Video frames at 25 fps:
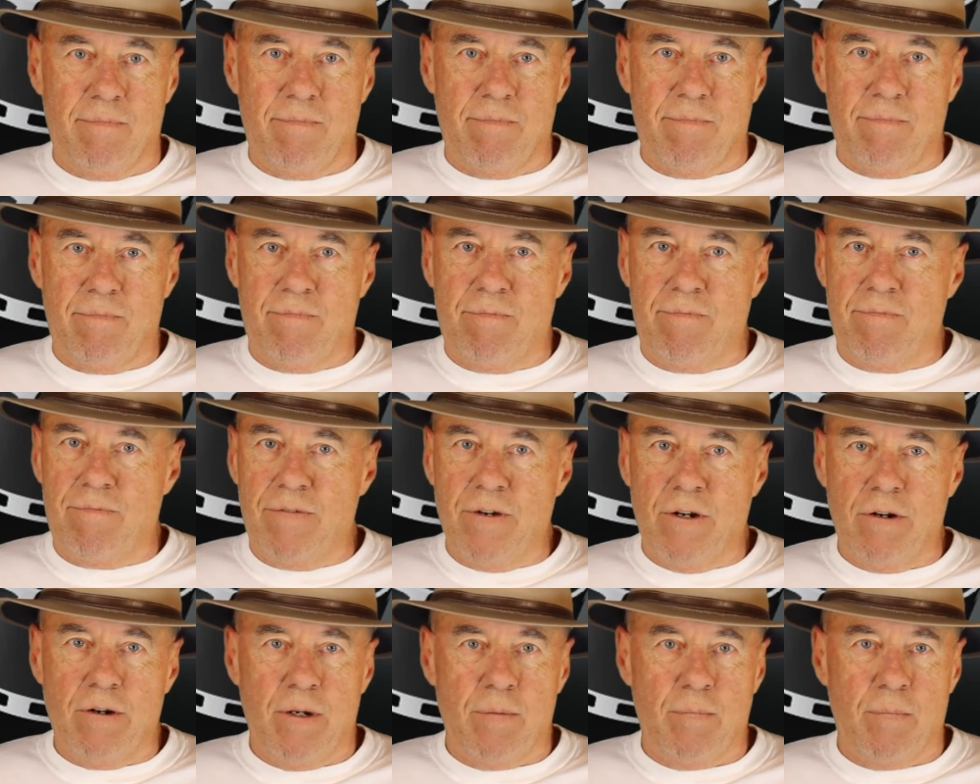
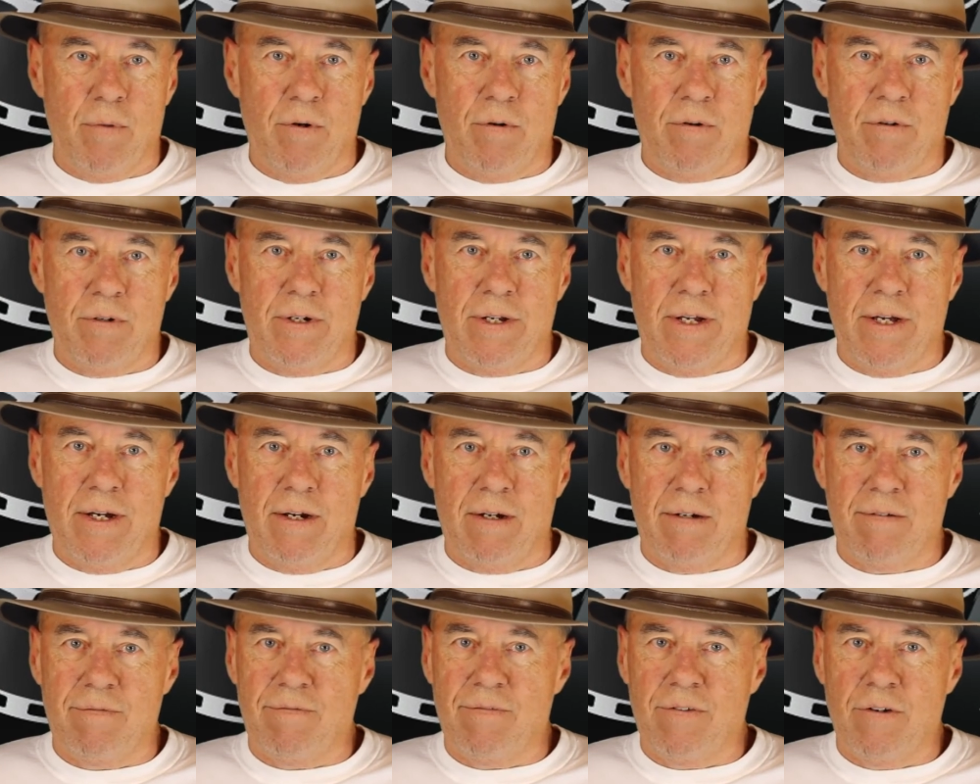very burned
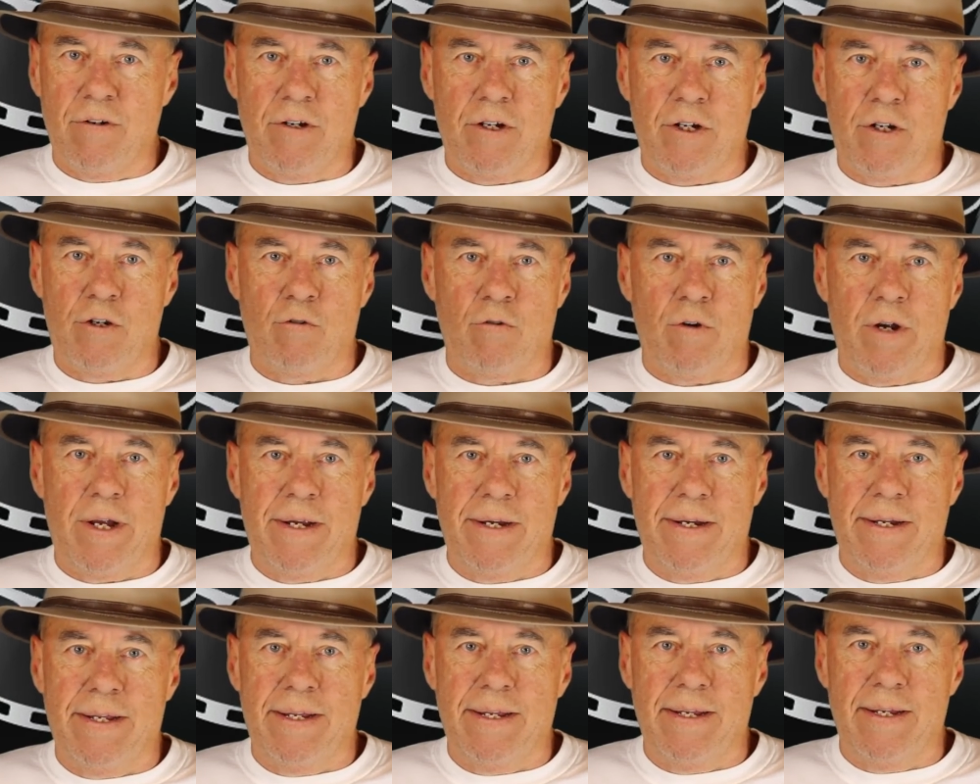out, very
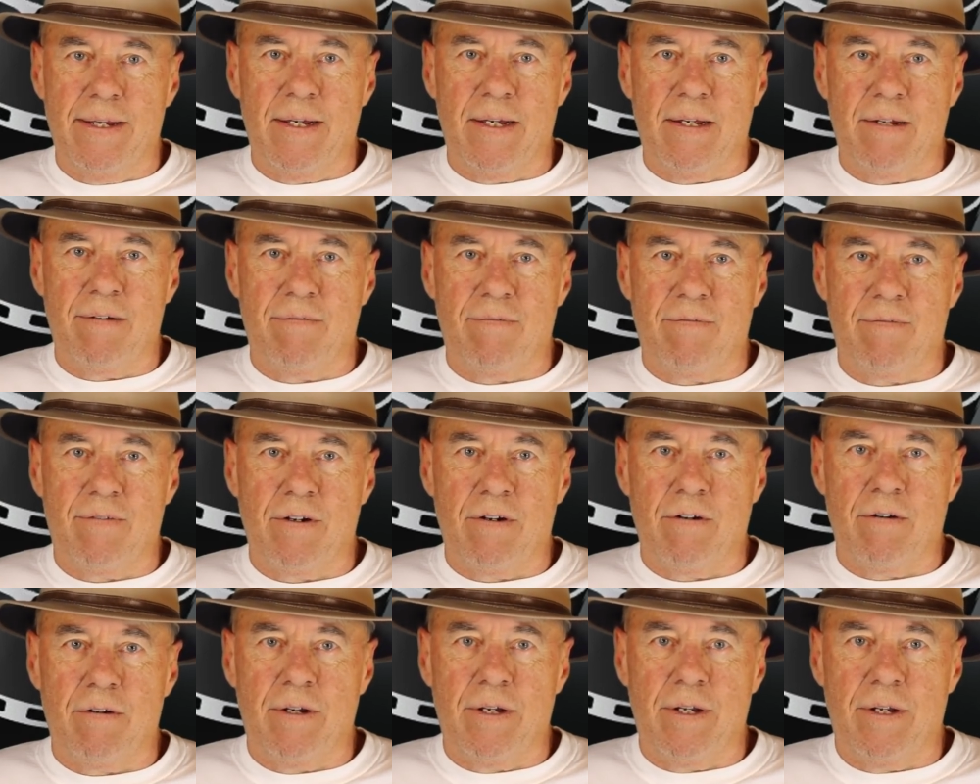grainy, and
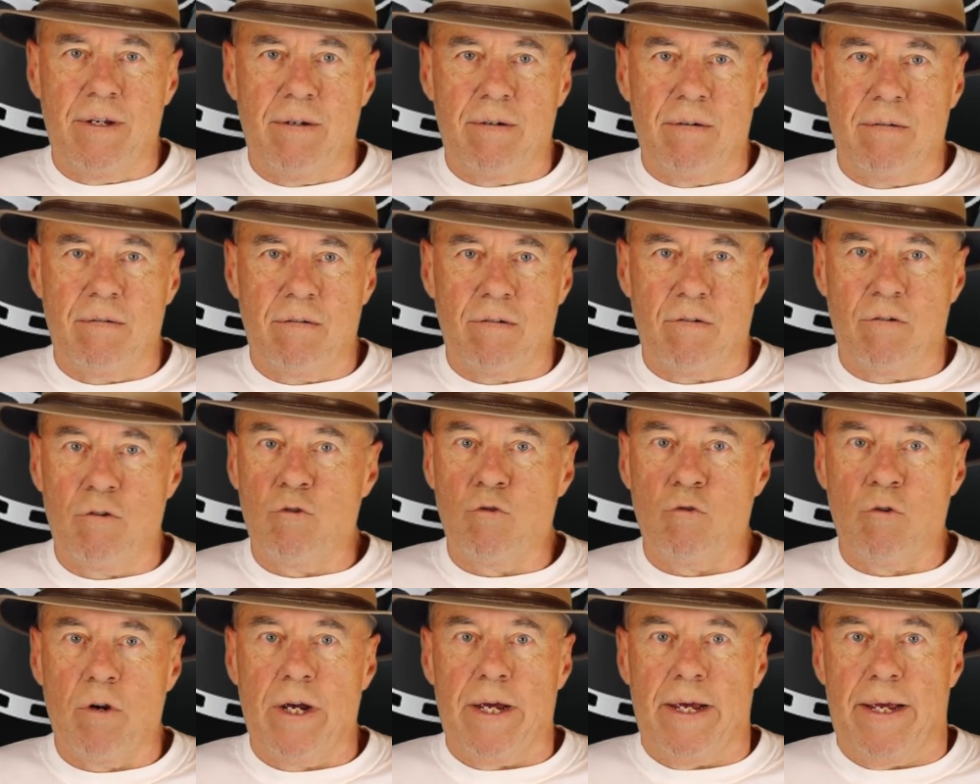very
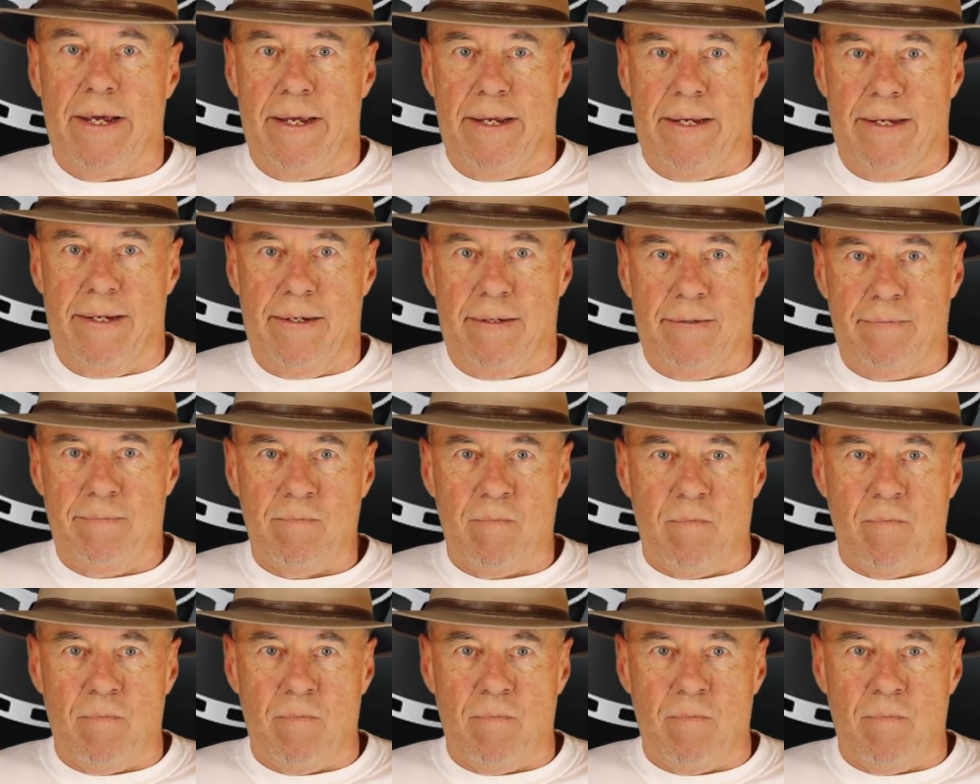gray.